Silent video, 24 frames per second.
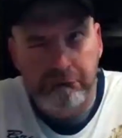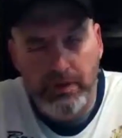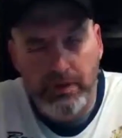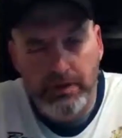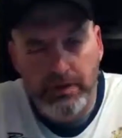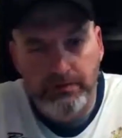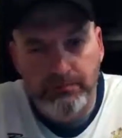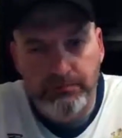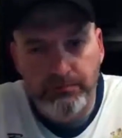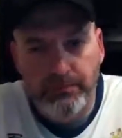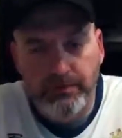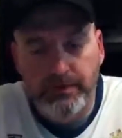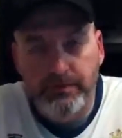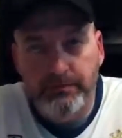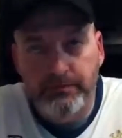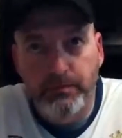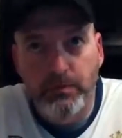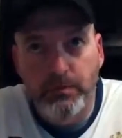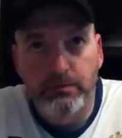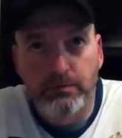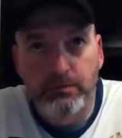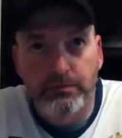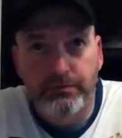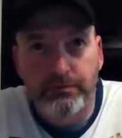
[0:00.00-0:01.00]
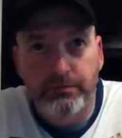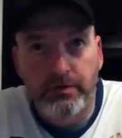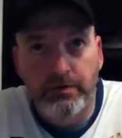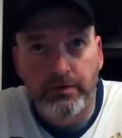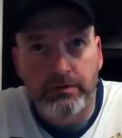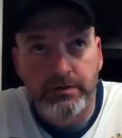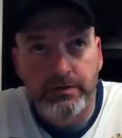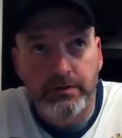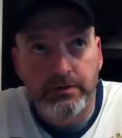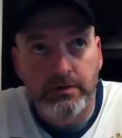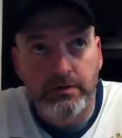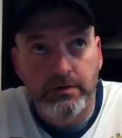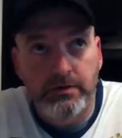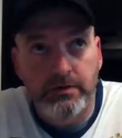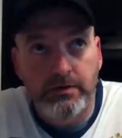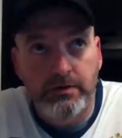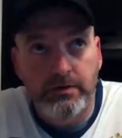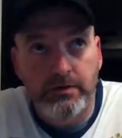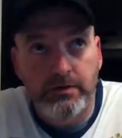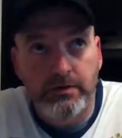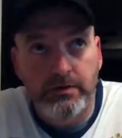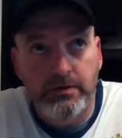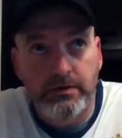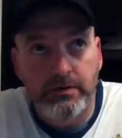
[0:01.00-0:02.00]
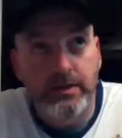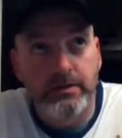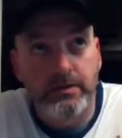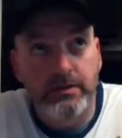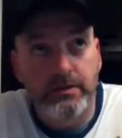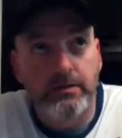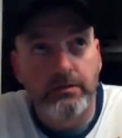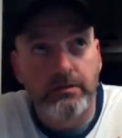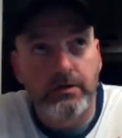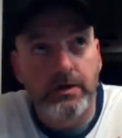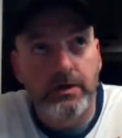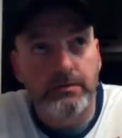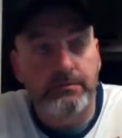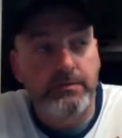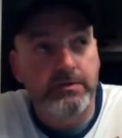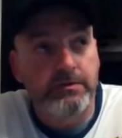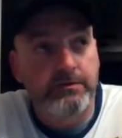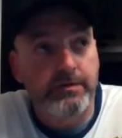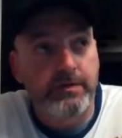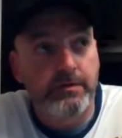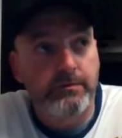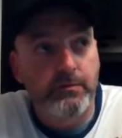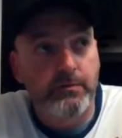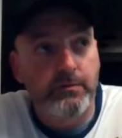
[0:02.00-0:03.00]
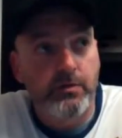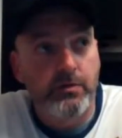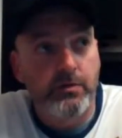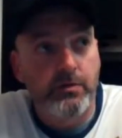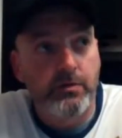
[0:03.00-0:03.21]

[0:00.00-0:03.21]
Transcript: And if Boomer's on here, he can correct me if I'm wrong,